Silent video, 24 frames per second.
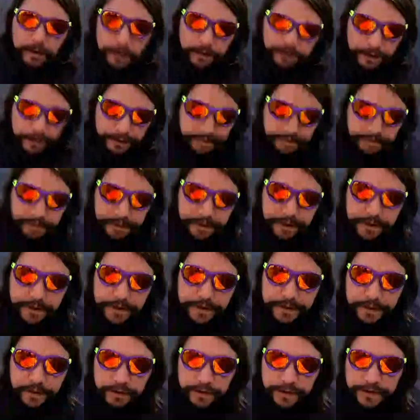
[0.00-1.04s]
Alright,
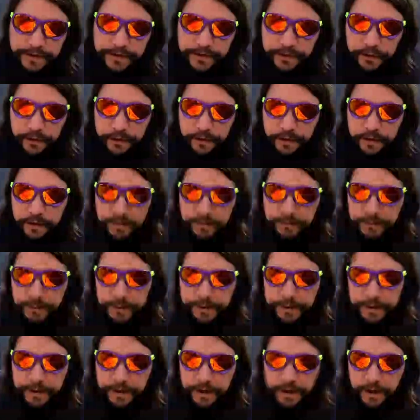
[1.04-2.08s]
so let's start off
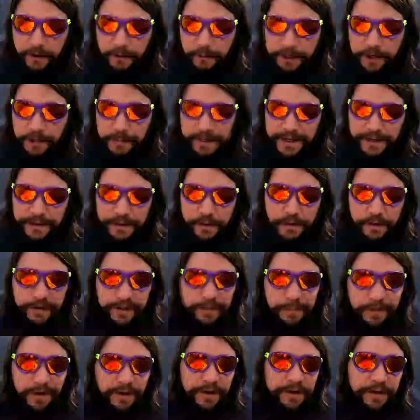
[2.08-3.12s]
with what am I
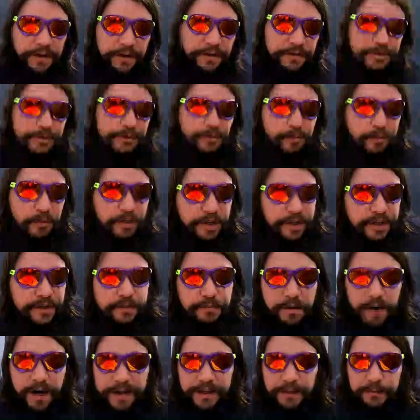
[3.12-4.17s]
talking about here? So what
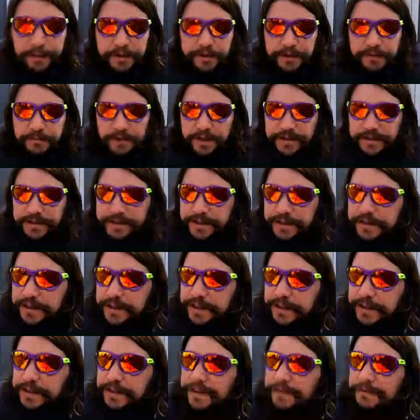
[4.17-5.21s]
is Rocket Ridge Rusty?
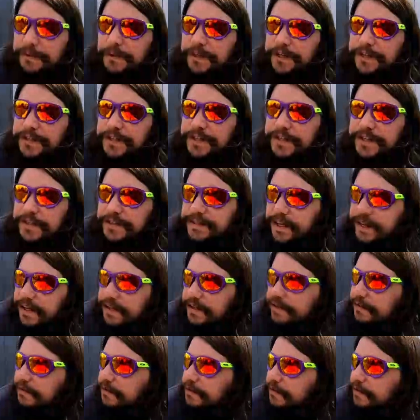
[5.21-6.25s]
What is he
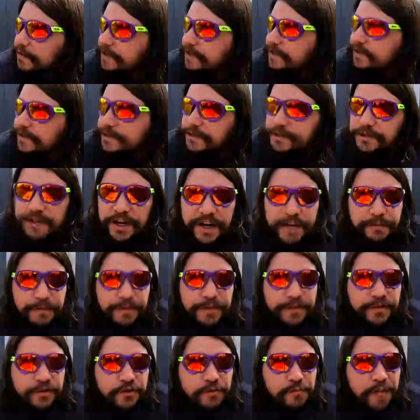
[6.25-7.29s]
saying? He says
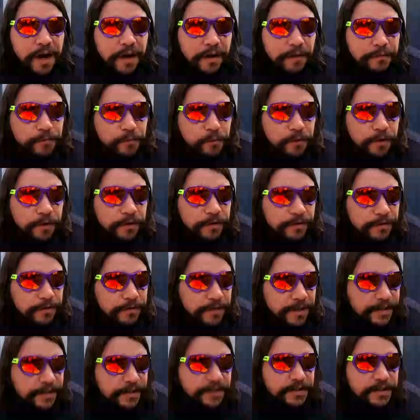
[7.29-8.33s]
shave a 2x4.
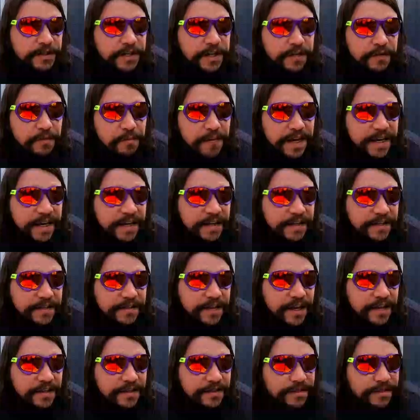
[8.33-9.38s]
That doesn't even make any
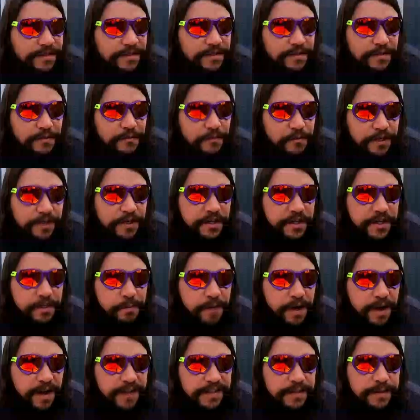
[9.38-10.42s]
sense. What could
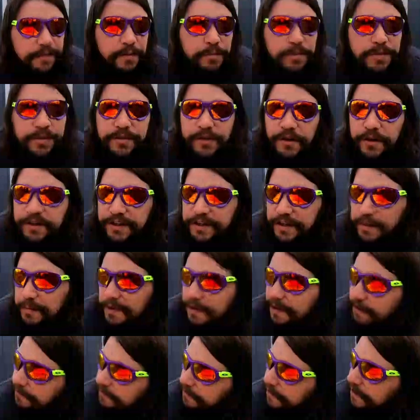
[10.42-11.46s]
he possibly be talking
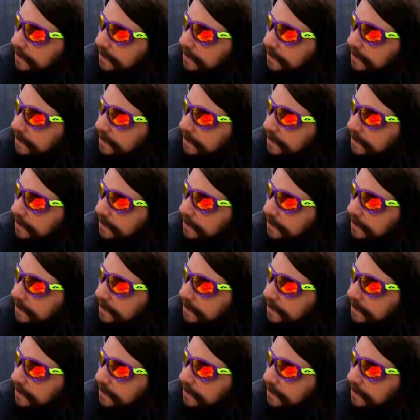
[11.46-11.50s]
about?